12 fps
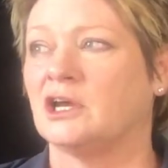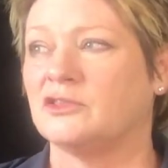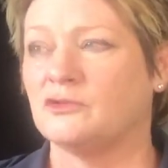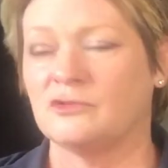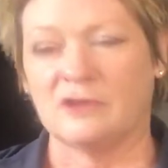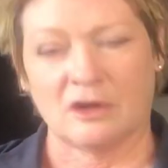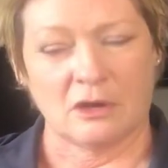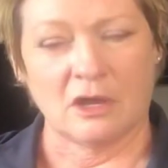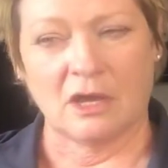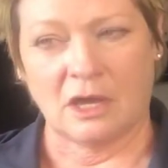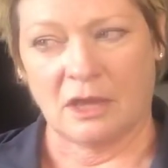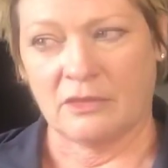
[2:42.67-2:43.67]
uh, through their
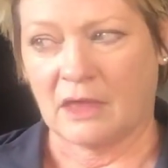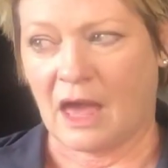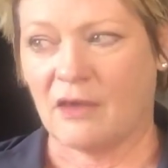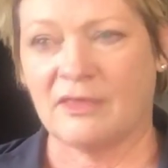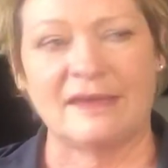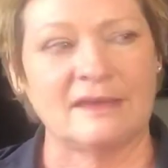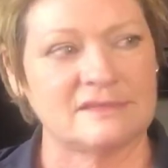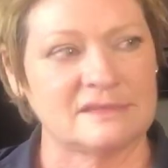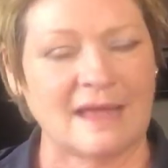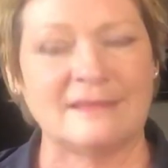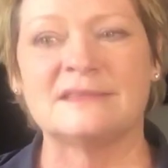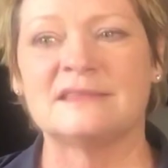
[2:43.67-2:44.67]
uh, how they
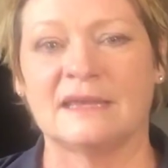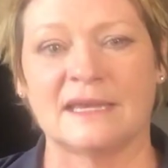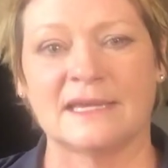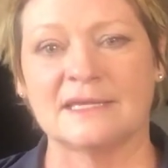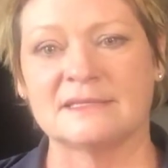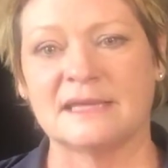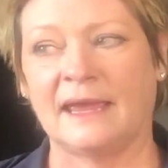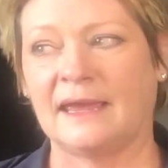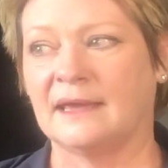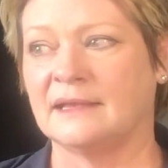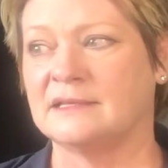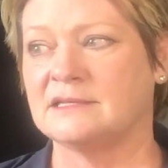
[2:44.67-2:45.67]
sense things,
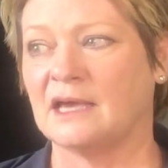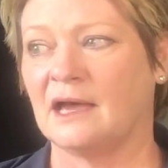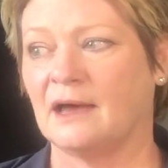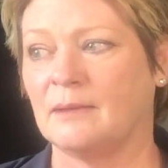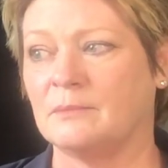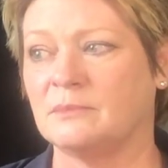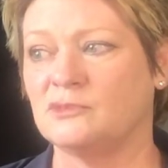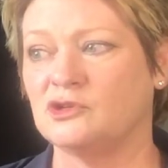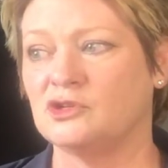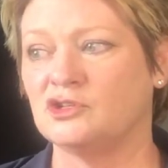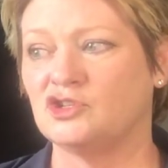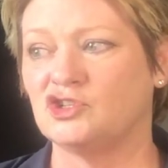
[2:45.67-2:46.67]
and um,
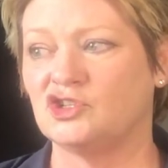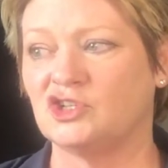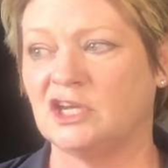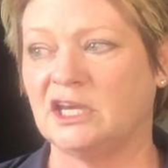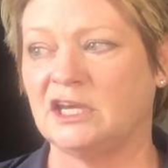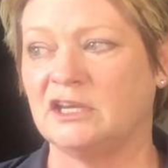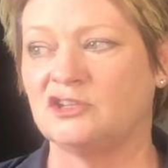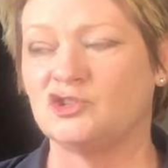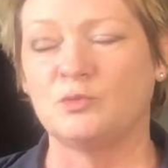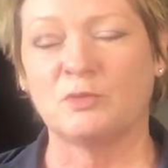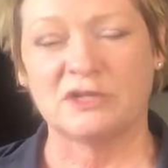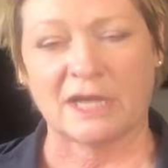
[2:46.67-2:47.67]
she
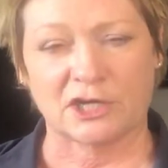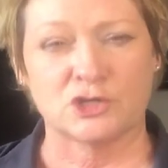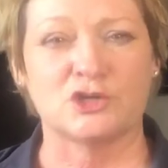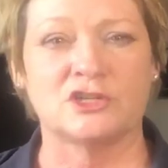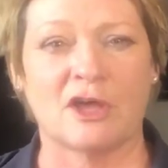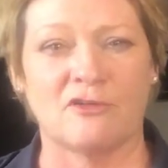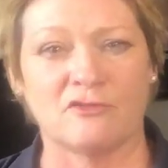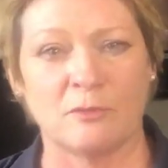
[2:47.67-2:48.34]
to protect herself